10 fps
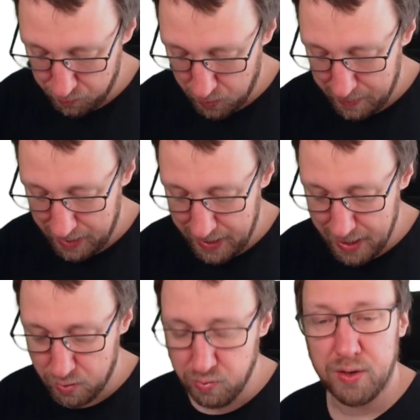will be
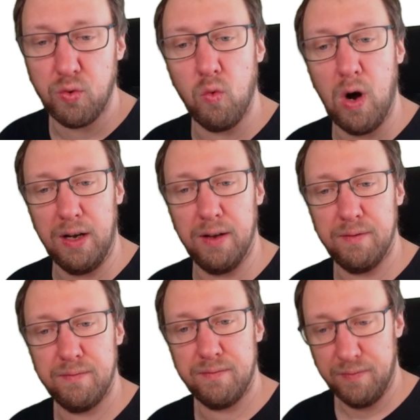equal to 1.
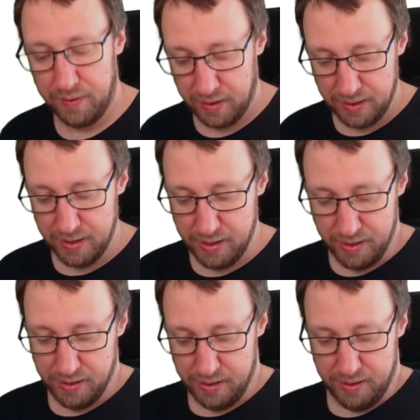
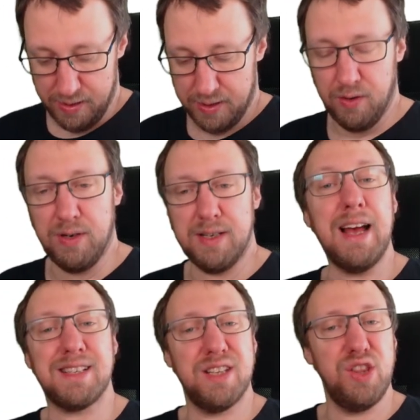So this
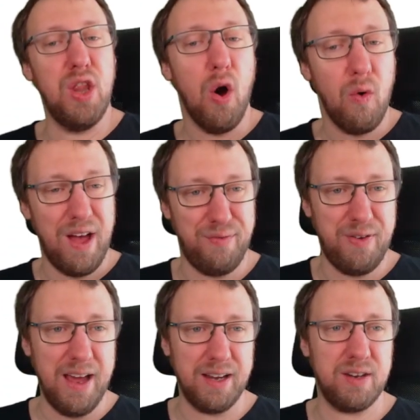has no
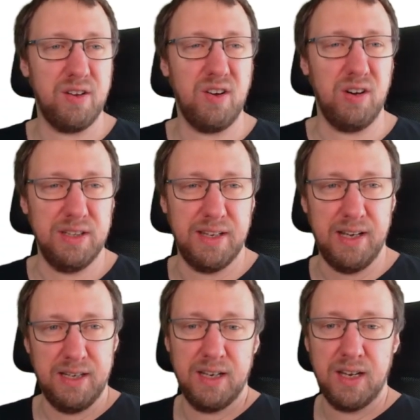effect on
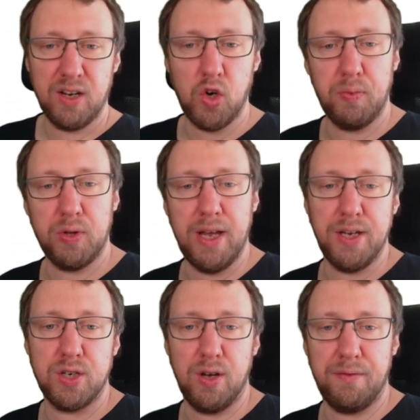the
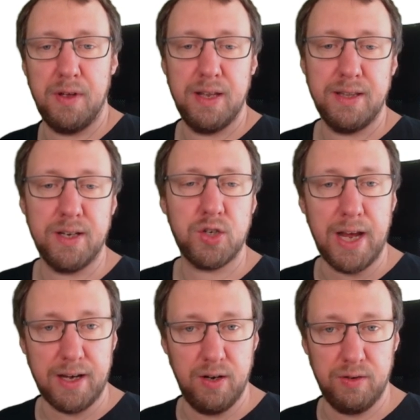computation of the
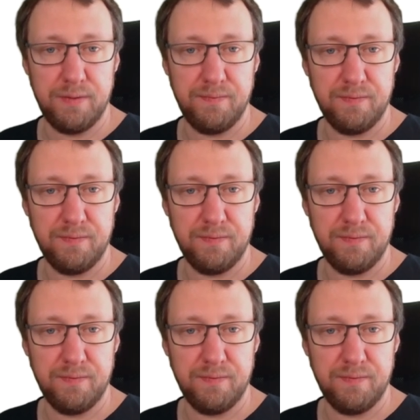check node.